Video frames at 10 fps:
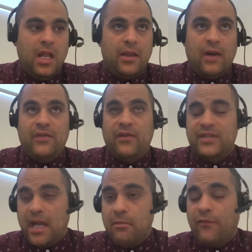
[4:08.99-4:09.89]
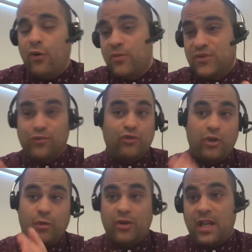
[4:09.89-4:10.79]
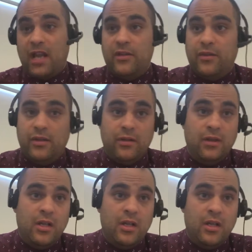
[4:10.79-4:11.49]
that I've never done before. I'm still trying to work out the